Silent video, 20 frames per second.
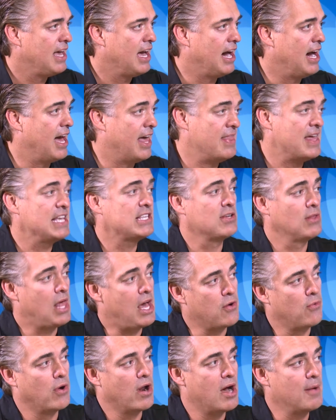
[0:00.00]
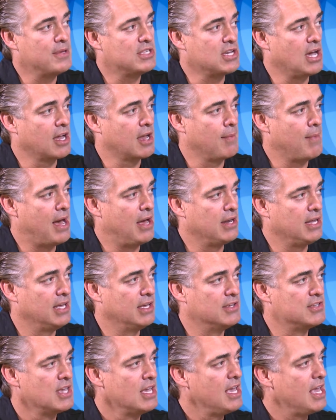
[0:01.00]
And that's a lot of what I'll be talking about
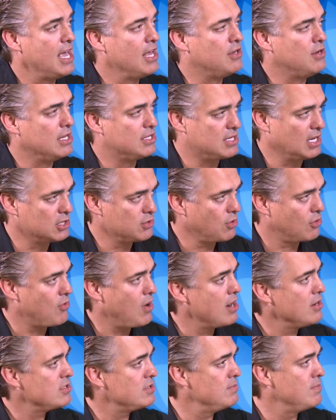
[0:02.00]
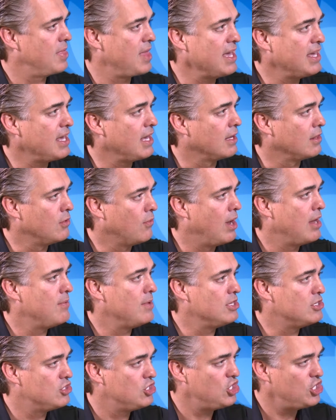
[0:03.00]
is it does require some thinking, the way
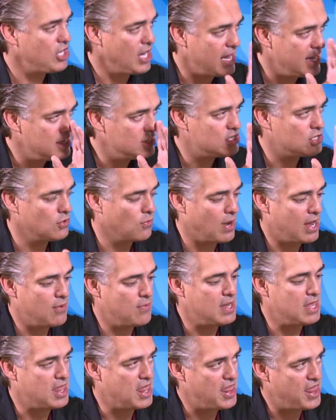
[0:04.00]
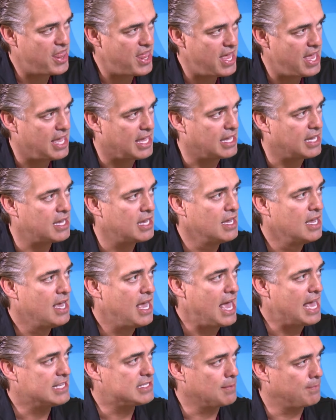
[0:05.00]
we change the way we think
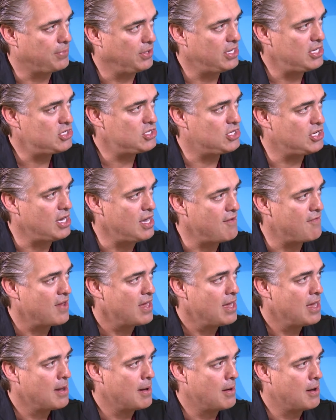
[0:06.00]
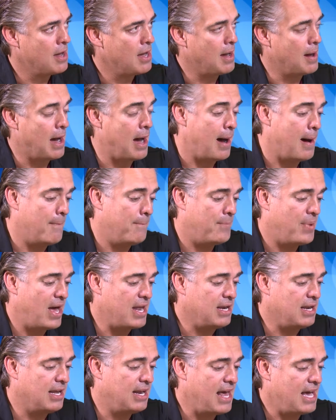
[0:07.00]
as a police chief,
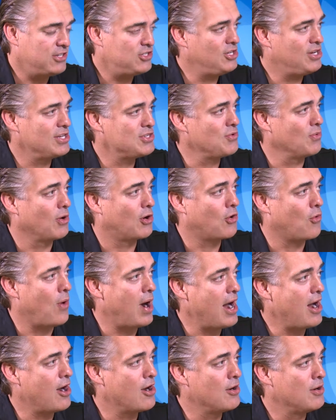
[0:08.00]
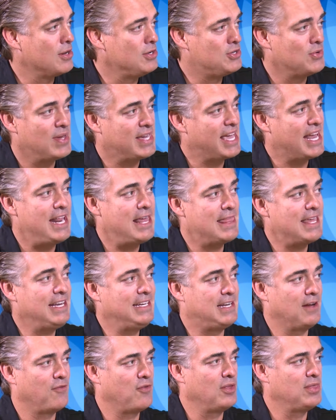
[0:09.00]
but it actually doesn't require doing anything
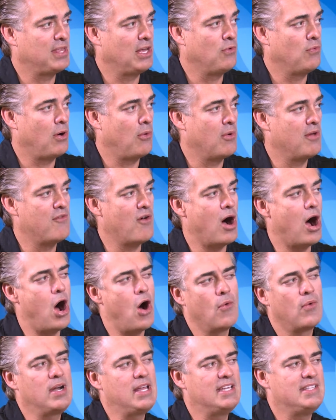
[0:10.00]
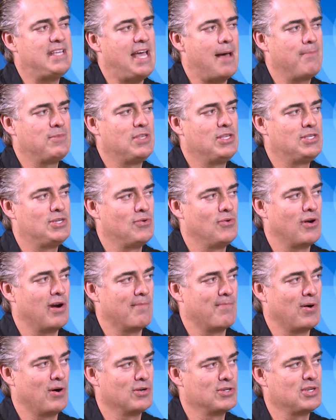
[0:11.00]
different than what we've already adapted to in our
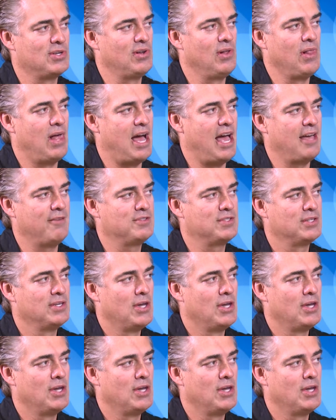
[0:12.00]
personal lives.